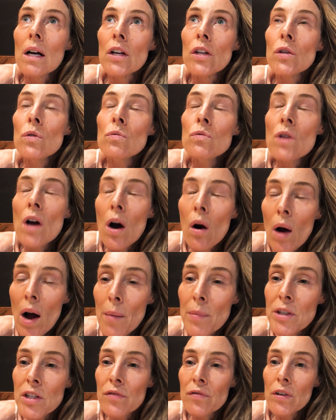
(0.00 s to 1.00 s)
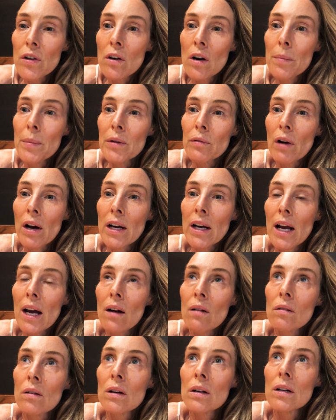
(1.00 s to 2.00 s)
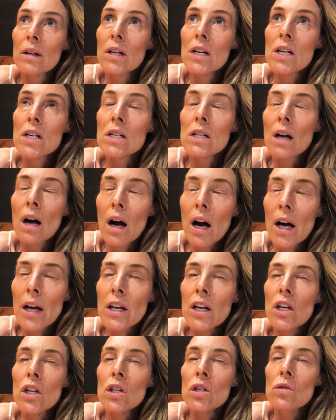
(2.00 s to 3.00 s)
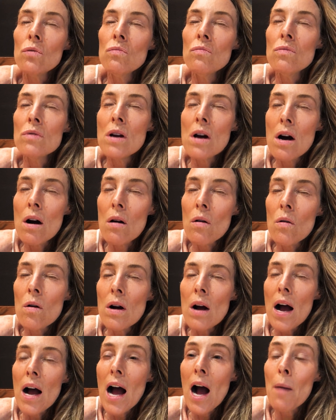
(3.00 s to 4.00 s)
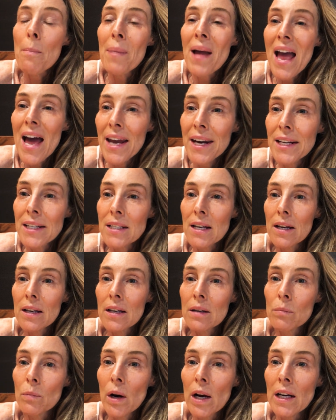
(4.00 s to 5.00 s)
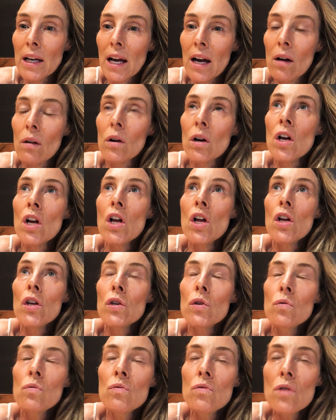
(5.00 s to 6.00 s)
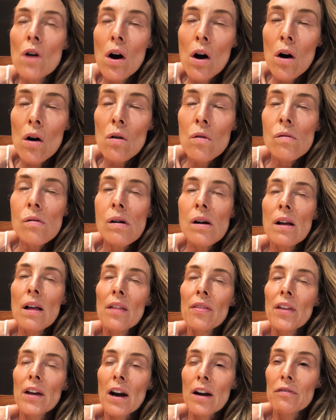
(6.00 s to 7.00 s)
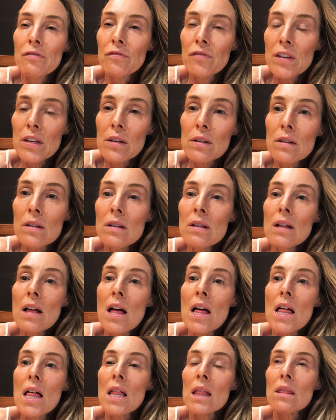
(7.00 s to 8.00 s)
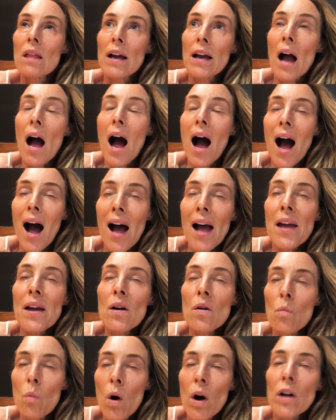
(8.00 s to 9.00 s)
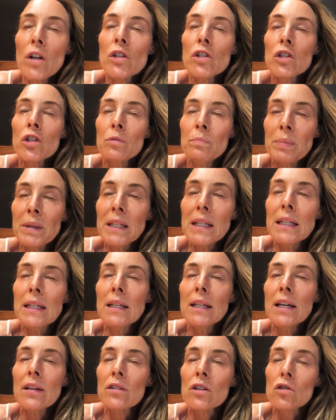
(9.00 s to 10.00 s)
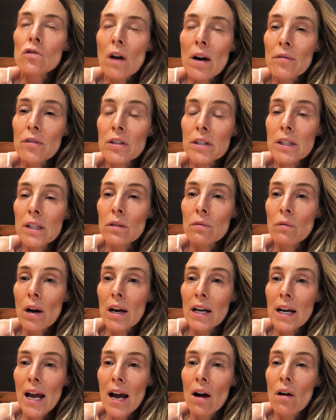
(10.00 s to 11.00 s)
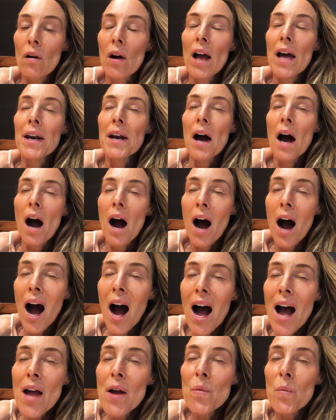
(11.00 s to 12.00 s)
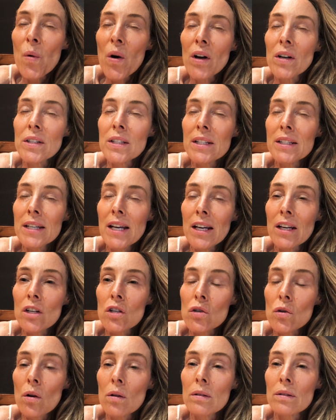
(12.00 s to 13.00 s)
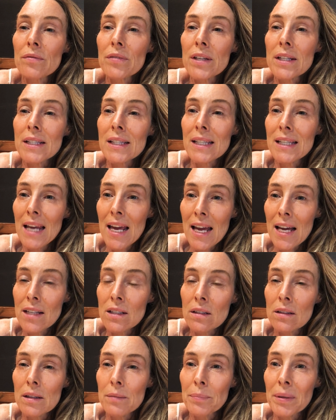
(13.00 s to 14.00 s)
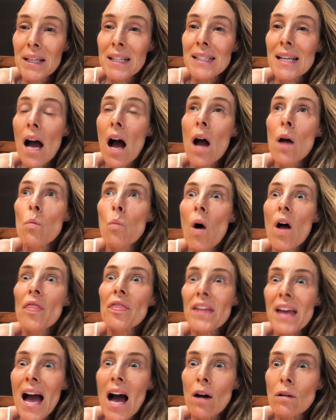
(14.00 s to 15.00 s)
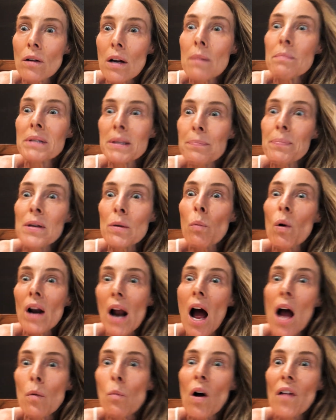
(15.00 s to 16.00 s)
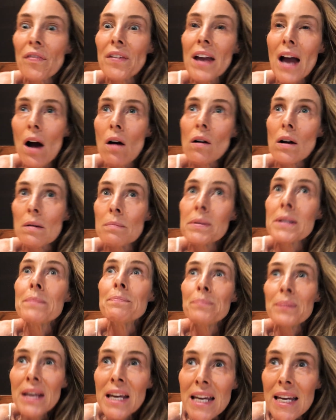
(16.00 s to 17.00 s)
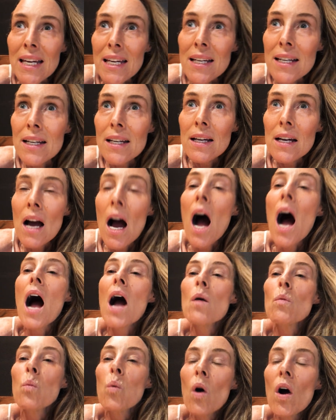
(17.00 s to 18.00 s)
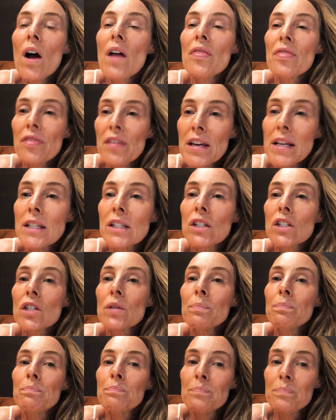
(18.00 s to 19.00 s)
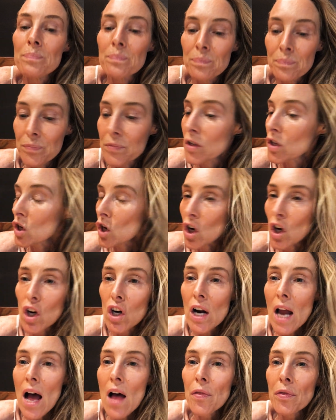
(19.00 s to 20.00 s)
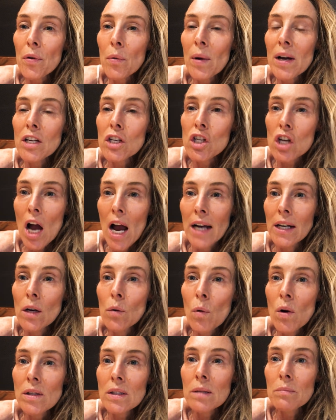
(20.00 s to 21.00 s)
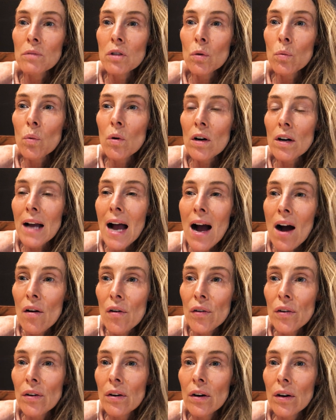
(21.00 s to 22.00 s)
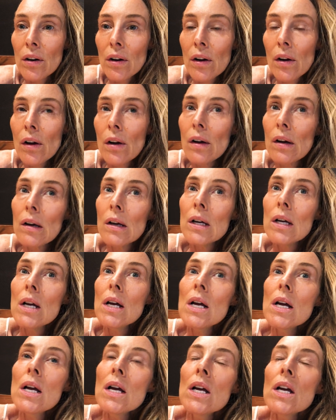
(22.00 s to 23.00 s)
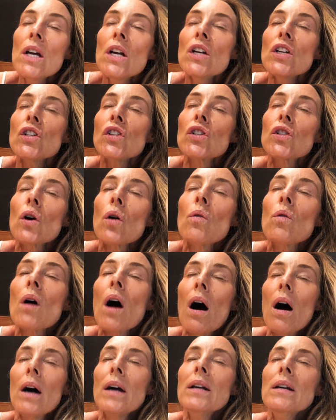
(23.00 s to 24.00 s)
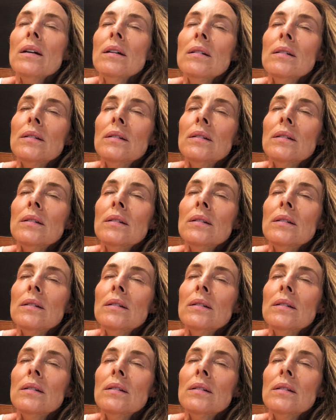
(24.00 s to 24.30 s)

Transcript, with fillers: You know how much fear I'm in right now. God, you know how panicked I am right now. You know that I feel like, I want to be in the driver's seat right now, and I want to take control of this and handle it because I want the outcome to be what I want the outcome to be. I want things to turn out the way Chynna wants them to work out. So, God,